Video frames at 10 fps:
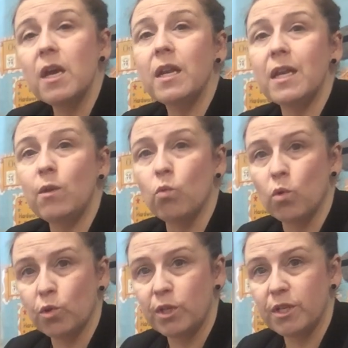need
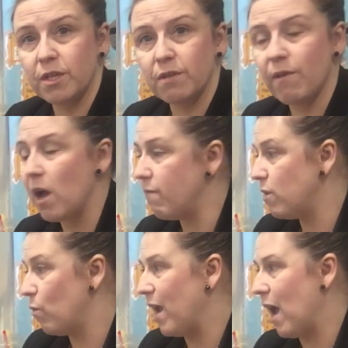water to survive,
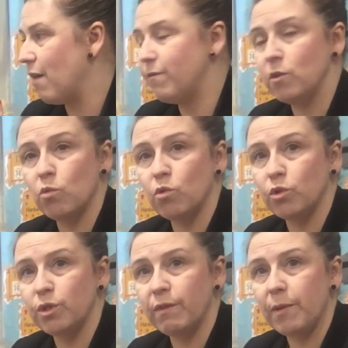so we have to
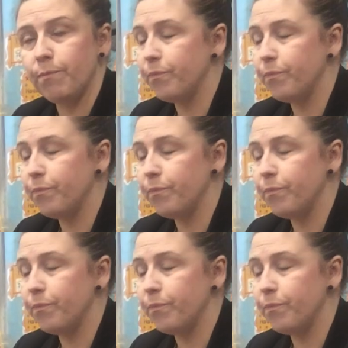water it.